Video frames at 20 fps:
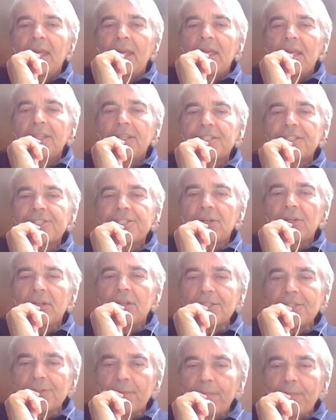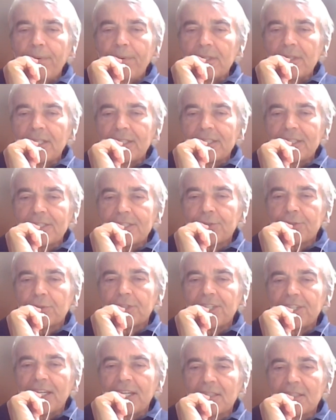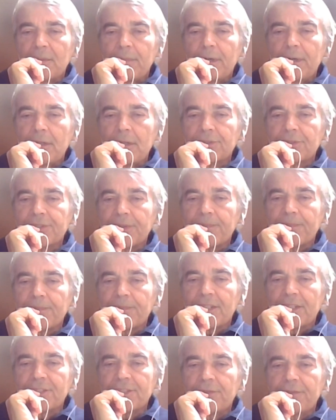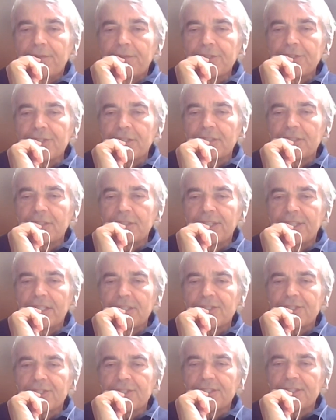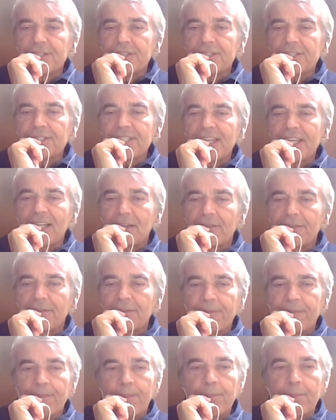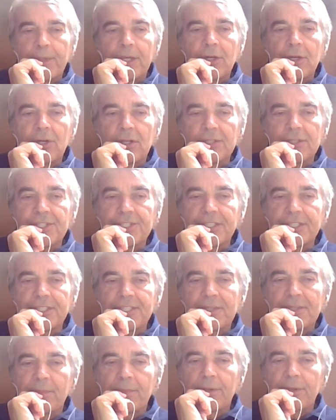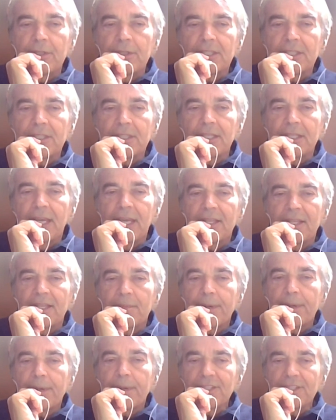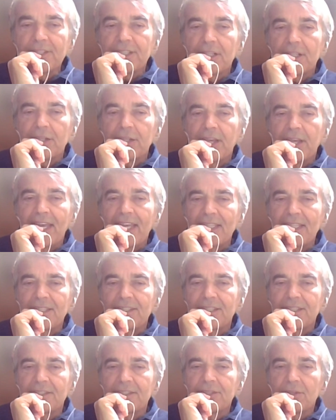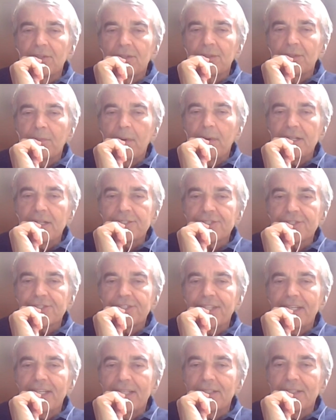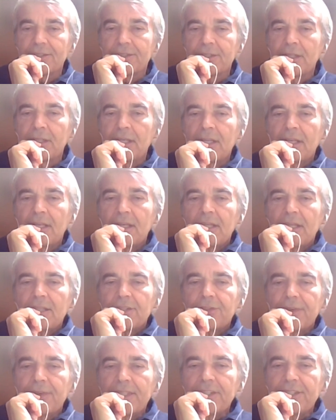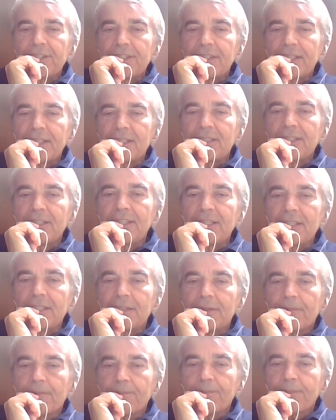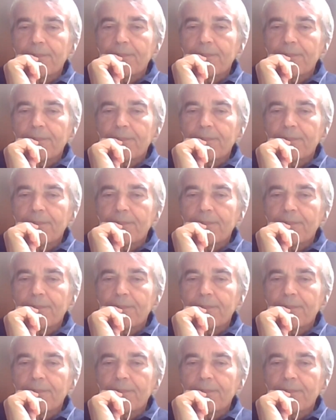It is also pointless to talk about artificial intelligence itself because it symbolically and practically ended on March 10th, 2019,